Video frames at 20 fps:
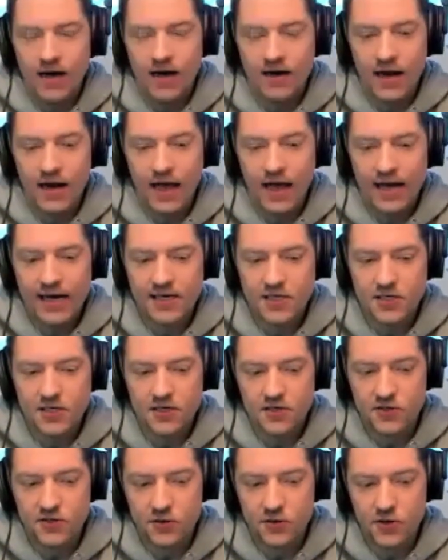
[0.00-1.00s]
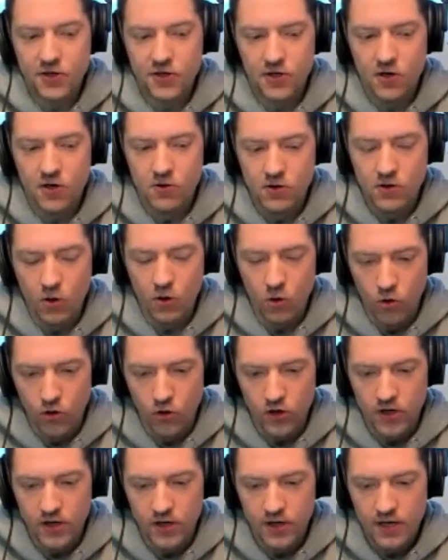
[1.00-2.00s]
I'm going to ask you to toot your own
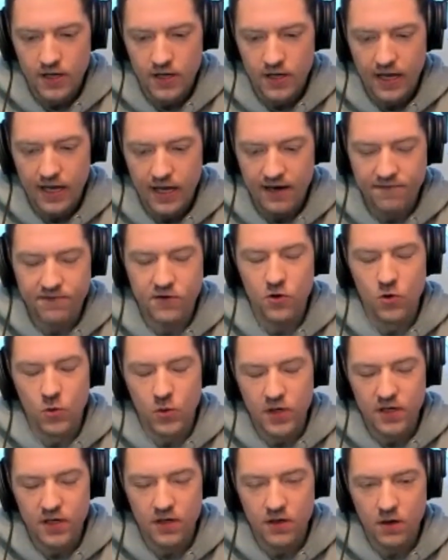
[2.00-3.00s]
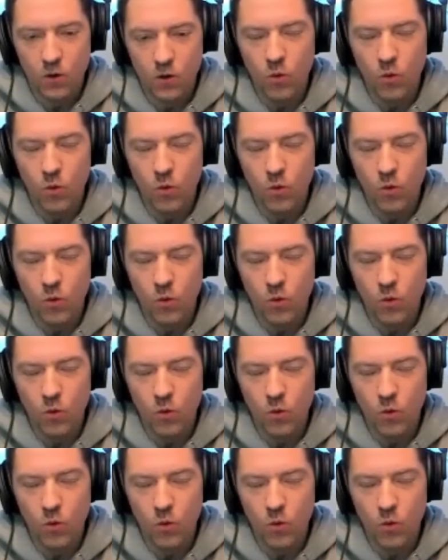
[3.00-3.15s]
horn, if you will.